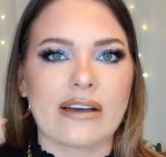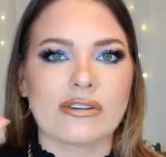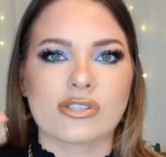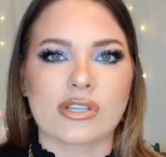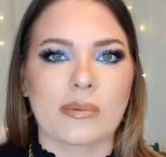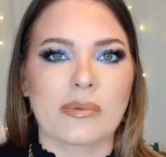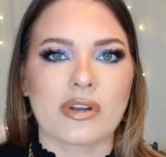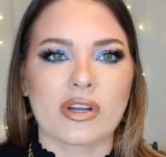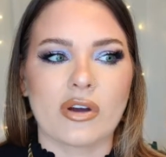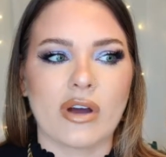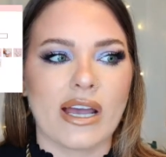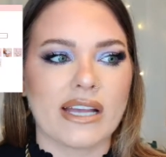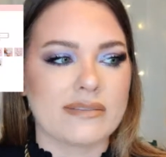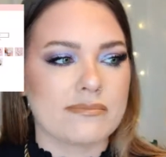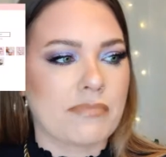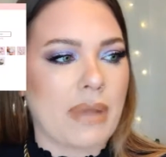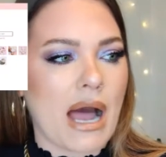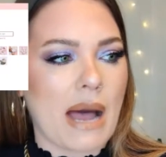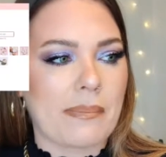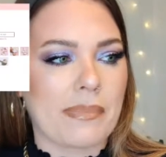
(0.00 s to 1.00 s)
so I'm going to go ahead
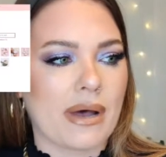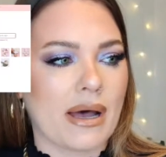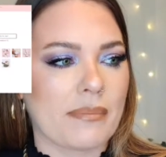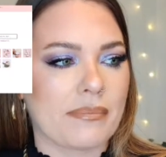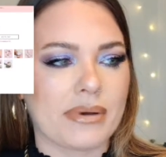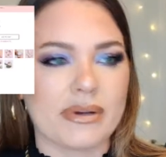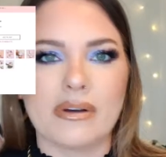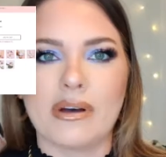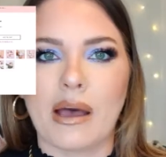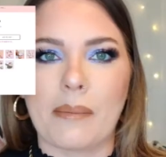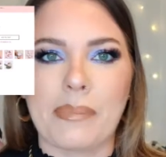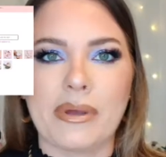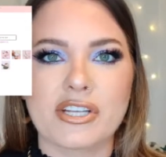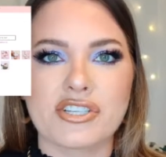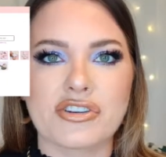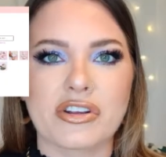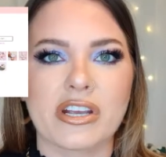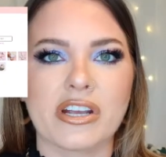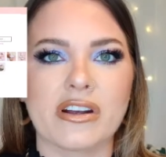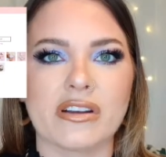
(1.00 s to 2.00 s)
and pop up a
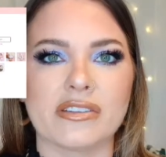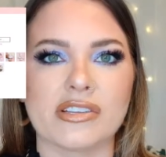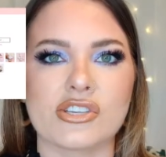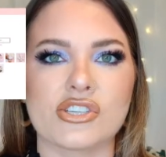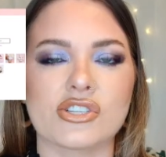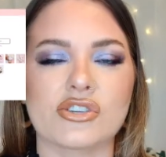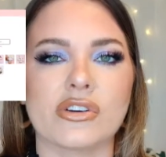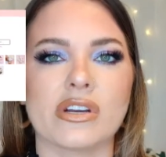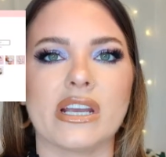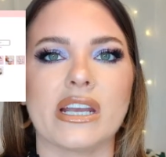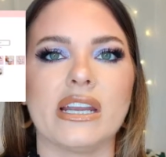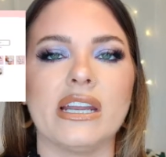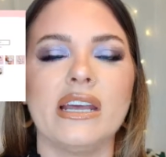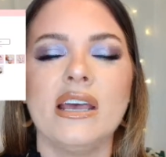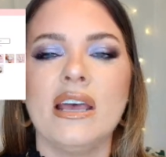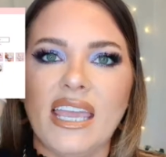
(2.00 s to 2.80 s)
picture here on the screen.